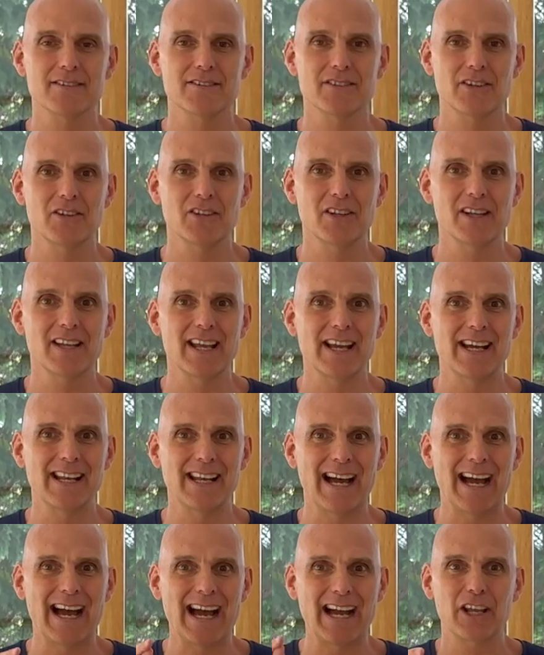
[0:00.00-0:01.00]
so you can get an
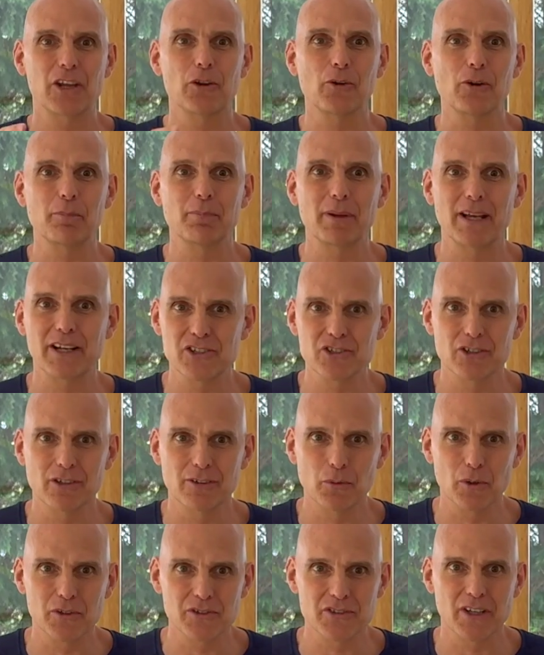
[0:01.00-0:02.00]
accurate picture of
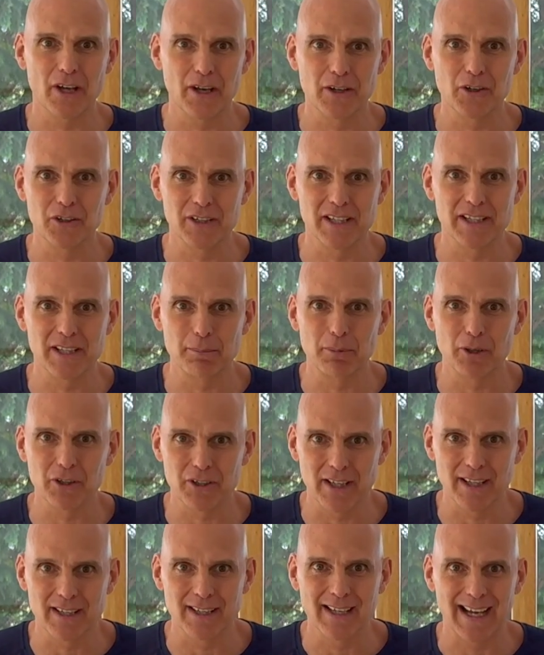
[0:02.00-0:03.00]
what's going on in the
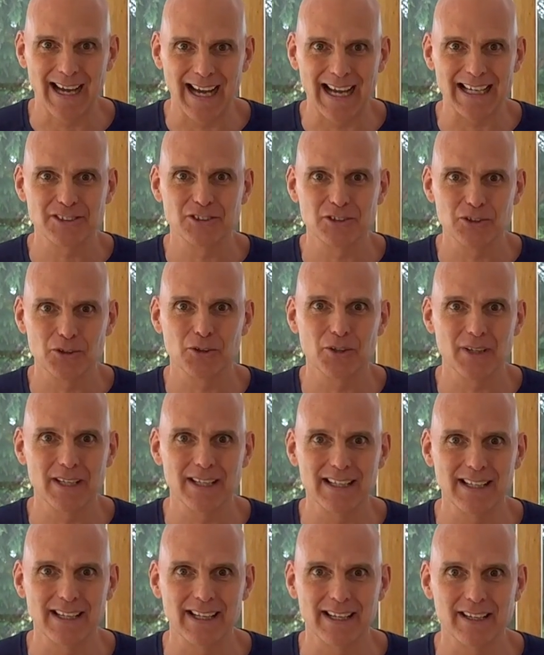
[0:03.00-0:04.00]
body as you're
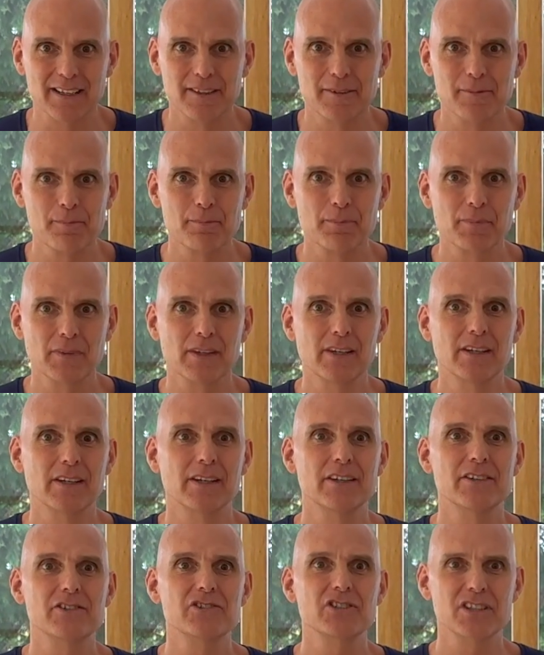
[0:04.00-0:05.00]
healing,
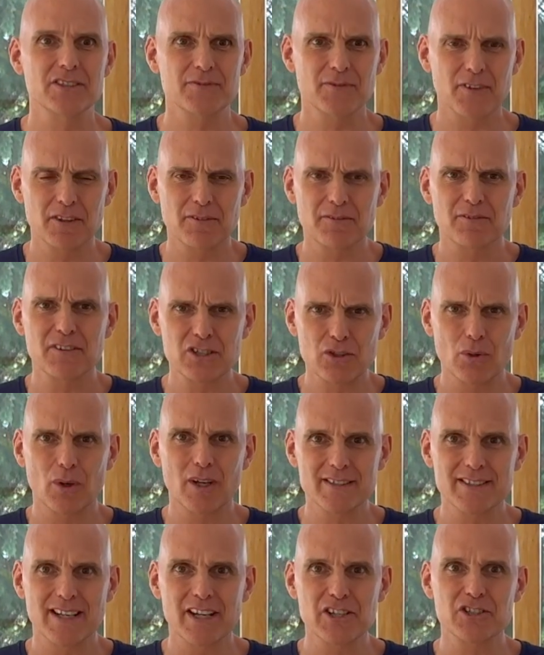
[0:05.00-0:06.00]
just for the
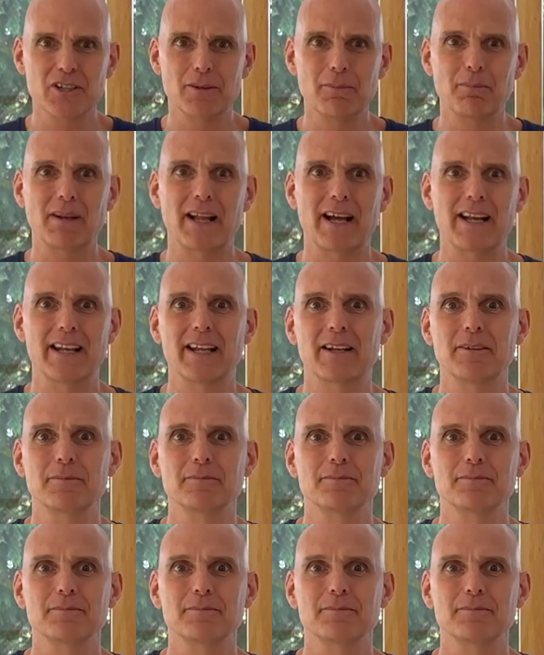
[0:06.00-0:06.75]
visualization planning.